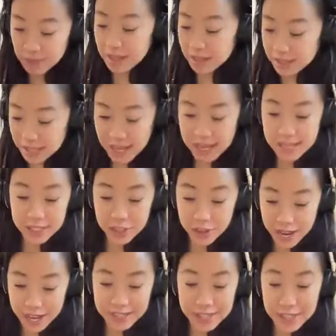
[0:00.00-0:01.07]
let's ask our
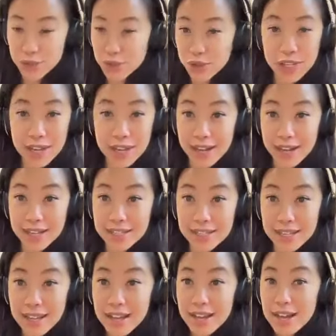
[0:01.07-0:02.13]
ancestors and guides